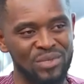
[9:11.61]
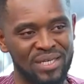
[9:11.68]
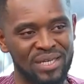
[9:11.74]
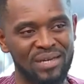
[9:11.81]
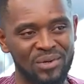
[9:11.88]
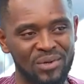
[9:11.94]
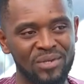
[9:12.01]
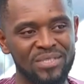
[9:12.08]
it
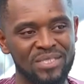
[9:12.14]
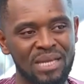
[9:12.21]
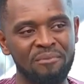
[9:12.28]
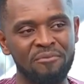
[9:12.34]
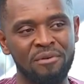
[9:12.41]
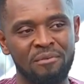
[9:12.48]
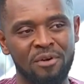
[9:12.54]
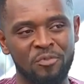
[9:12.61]
can cause
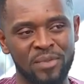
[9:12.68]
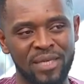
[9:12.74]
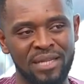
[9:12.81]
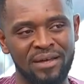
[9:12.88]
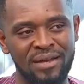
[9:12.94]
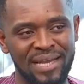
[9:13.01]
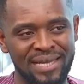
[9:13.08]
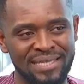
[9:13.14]
some form of
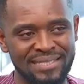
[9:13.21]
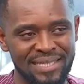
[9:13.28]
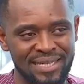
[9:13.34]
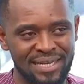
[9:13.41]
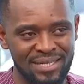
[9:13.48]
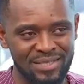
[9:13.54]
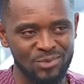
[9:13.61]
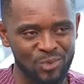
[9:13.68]
penile
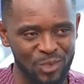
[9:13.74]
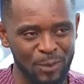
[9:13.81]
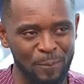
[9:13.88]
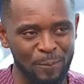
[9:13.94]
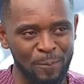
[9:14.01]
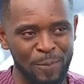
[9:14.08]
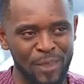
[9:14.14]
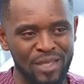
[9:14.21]
cancer as well.